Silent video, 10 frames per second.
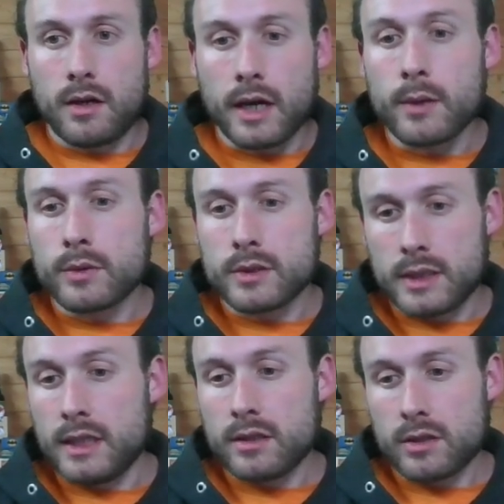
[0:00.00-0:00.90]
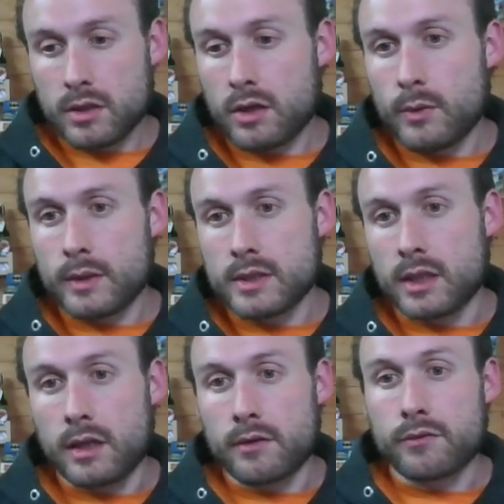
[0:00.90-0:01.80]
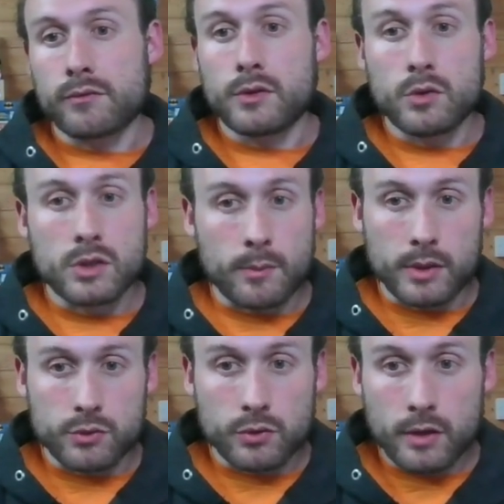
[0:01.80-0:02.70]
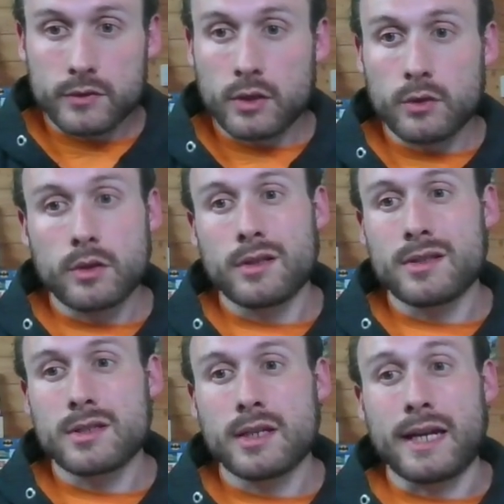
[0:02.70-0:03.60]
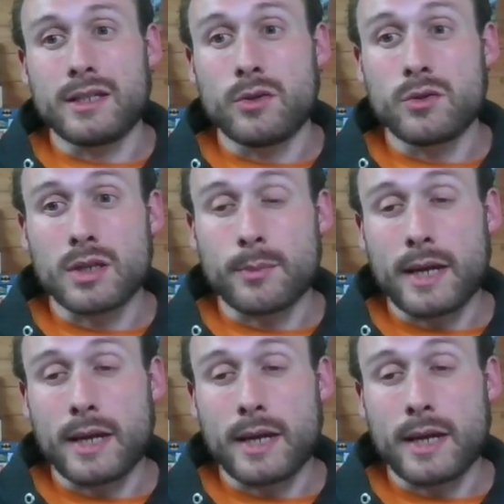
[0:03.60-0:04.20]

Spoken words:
I would either go until I've used up my draft tokens and used